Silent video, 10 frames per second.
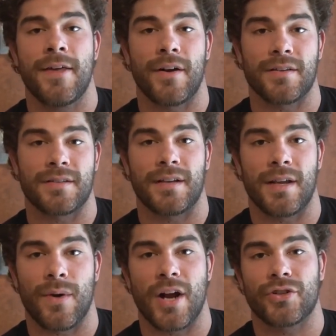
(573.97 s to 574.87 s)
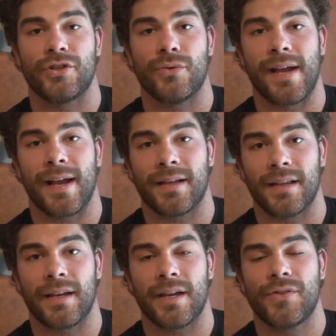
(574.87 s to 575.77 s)
And then on Sunday, we're actually doing a
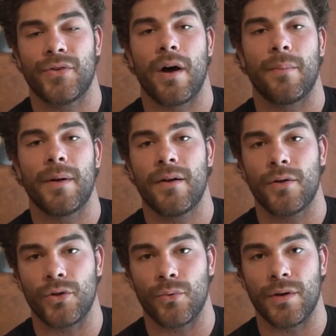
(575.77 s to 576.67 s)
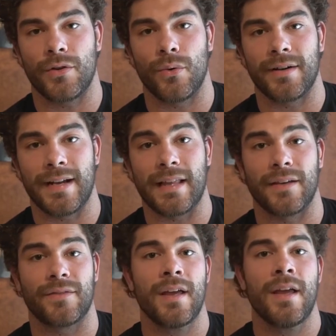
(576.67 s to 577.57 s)
clinic to help you with your
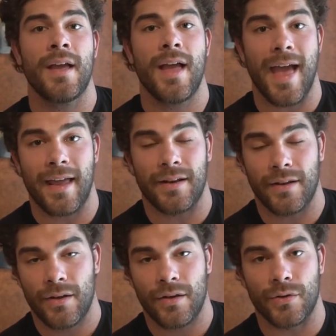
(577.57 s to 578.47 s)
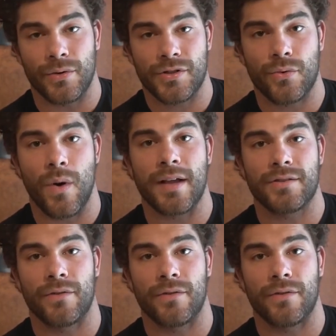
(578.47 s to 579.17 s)
deadlift and your squat.